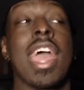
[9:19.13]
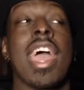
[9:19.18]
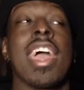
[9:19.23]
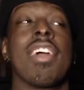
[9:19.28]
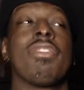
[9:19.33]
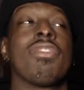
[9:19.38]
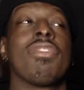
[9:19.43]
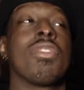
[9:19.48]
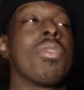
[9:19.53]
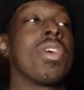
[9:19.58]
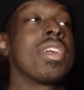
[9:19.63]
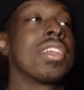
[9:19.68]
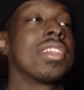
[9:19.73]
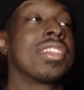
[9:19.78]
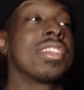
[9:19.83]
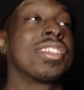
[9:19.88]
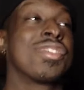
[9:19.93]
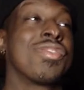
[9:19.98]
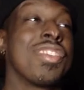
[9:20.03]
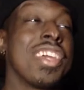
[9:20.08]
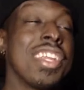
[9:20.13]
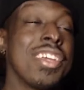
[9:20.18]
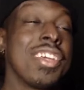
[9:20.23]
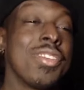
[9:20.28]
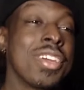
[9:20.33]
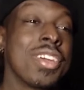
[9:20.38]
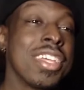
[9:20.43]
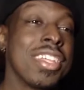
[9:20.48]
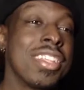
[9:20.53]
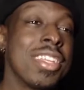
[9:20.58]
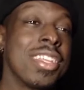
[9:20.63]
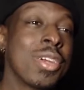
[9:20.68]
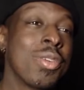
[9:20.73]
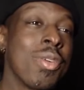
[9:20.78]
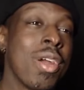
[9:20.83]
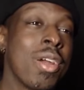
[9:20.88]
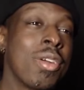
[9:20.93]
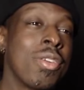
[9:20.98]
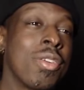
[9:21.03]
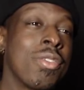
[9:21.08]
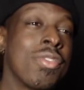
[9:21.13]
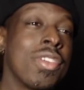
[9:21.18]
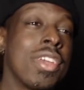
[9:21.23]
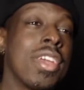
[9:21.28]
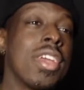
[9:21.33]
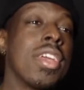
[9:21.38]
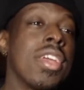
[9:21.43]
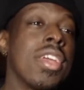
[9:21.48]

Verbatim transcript: Everyone in this video killed the choreography.